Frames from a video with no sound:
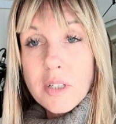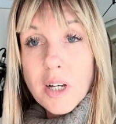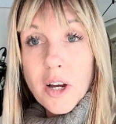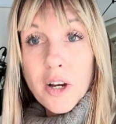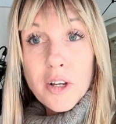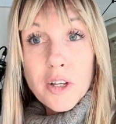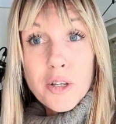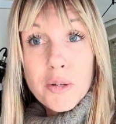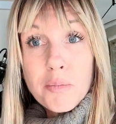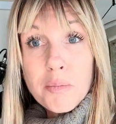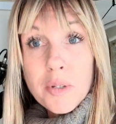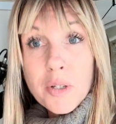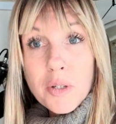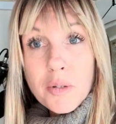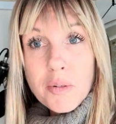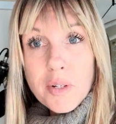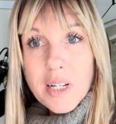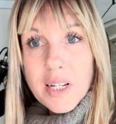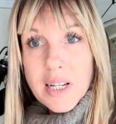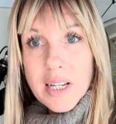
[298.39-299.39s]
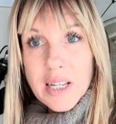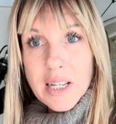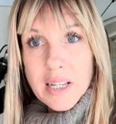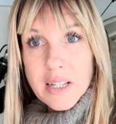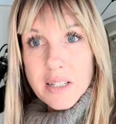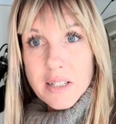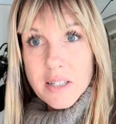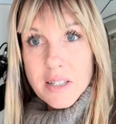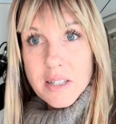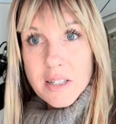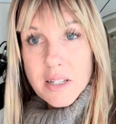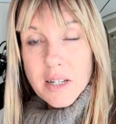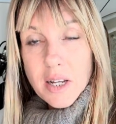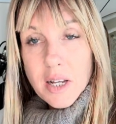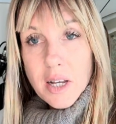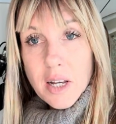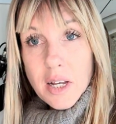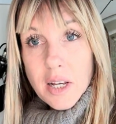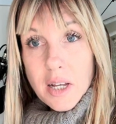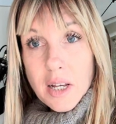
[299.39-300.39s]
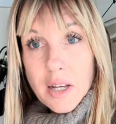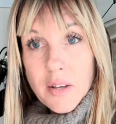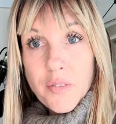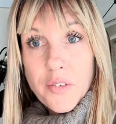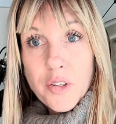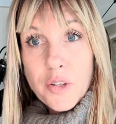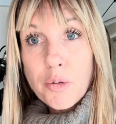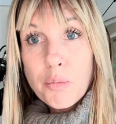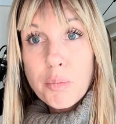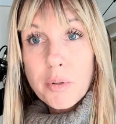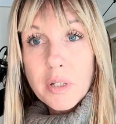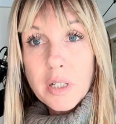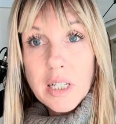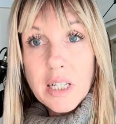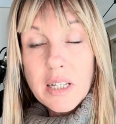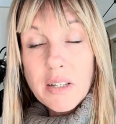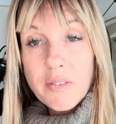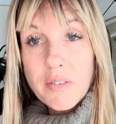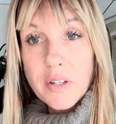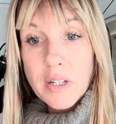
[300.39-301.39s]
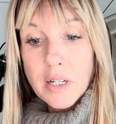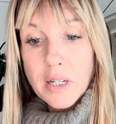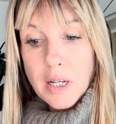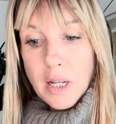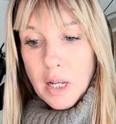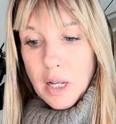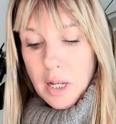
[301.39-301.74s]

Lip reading: our communities. If you believe in